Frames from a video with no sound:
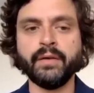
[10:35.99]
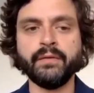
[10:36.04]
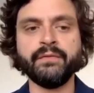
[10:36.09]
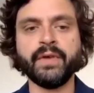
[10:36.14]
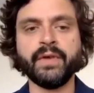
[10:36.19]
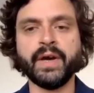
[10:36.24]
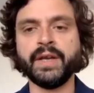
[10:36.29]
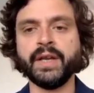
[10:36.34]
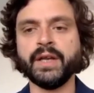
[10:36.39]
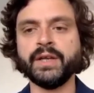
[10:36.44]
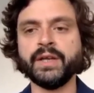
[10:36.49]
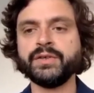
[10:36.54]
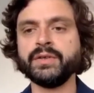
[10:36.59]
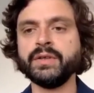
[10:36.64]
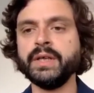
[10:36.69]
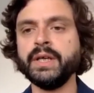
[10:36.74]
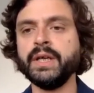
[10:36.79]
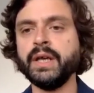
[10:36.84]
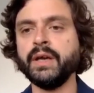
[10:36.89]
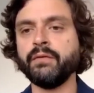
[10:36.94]

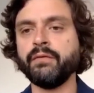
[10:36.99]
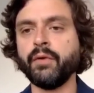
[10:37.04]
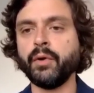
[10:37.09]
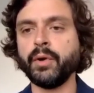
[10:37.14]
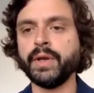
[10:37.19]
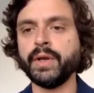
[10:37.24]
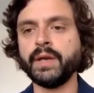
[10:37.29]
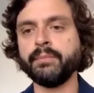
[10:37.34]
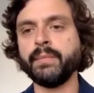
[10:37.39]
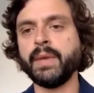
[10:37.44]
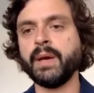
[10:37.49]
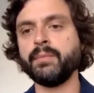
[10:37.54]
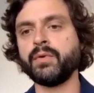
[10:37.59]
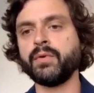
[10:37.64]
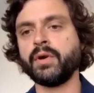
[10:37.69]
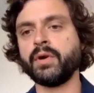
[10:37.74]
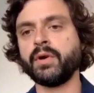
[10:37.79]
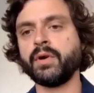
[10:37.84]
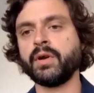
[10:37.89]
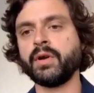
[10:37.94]
financially, avoiding
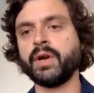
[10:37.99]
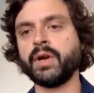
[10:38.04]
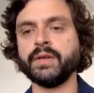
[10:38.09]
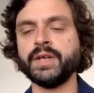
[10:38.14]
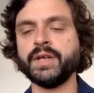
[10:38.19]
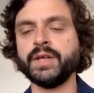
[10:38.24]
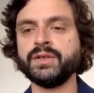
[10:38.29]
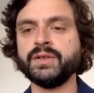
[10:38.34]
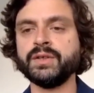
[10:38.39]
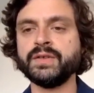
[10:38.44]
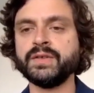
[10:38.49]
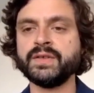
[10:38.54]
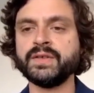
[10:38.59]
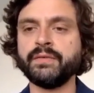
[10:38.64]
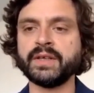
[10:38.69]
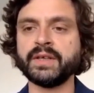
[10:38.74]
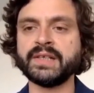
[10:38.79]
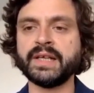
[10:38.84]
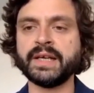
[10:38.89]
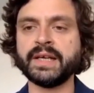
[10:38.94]
member cancellations,
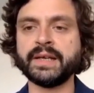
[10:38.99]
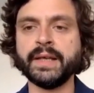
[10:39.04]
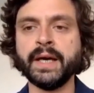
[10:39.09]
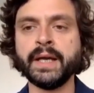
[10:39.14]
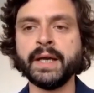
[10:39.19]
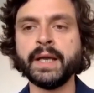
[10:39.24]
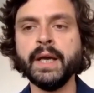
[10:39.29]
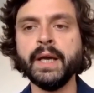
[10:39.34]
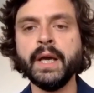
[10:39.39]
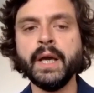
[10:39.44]
things like that.